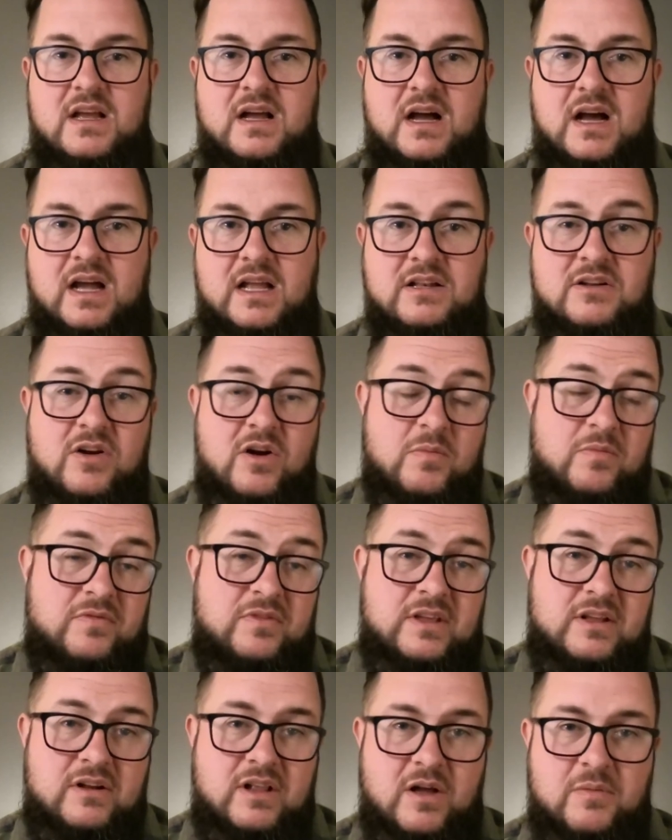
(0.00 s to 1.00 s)
And
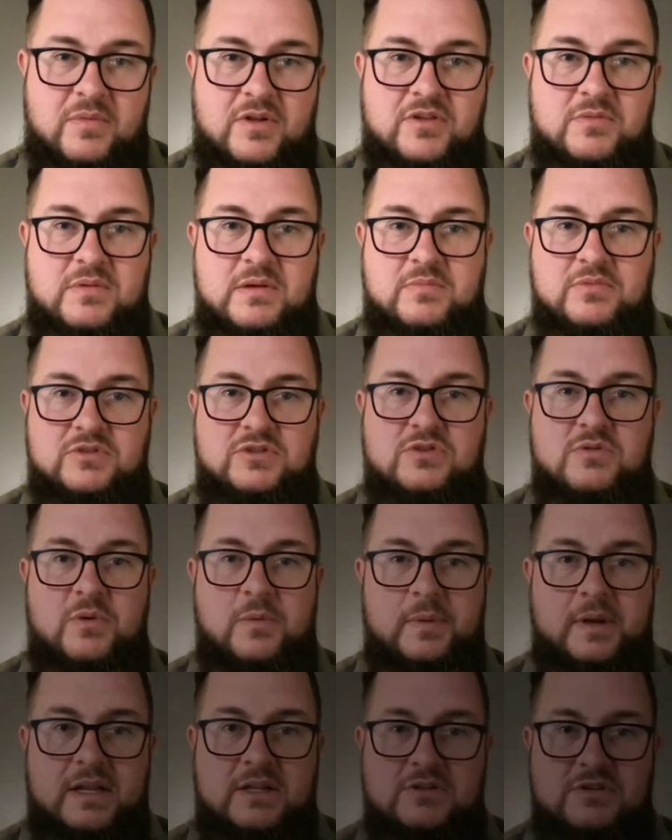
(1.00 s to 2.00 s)
hopefully it'll help other people too
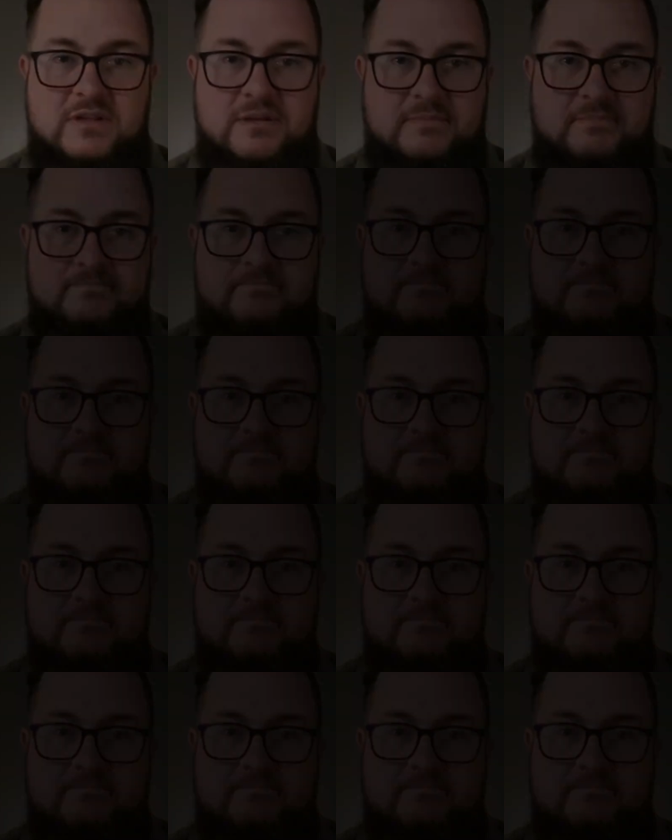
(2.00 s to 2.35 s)
when we answer them.